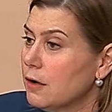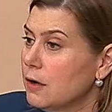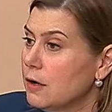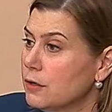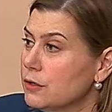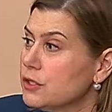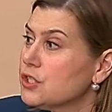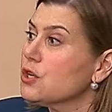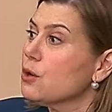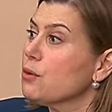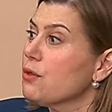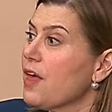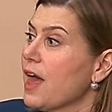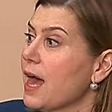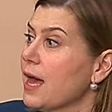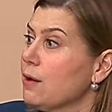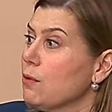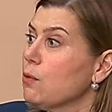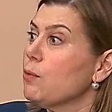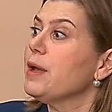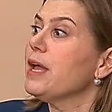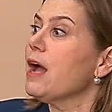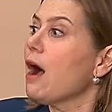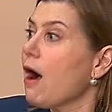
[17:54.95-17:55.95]
so
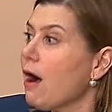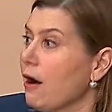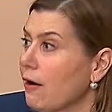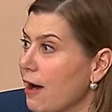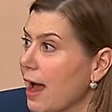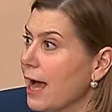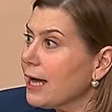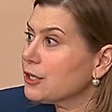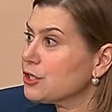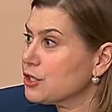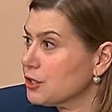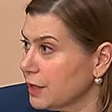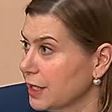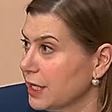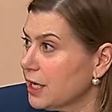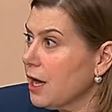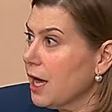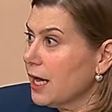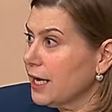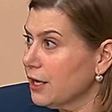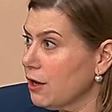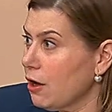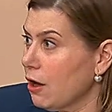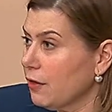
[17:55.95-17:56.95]
that we are actually
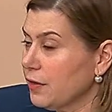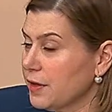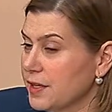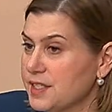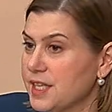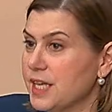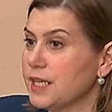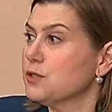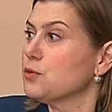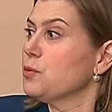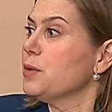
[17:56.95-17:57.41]
cutting all these things.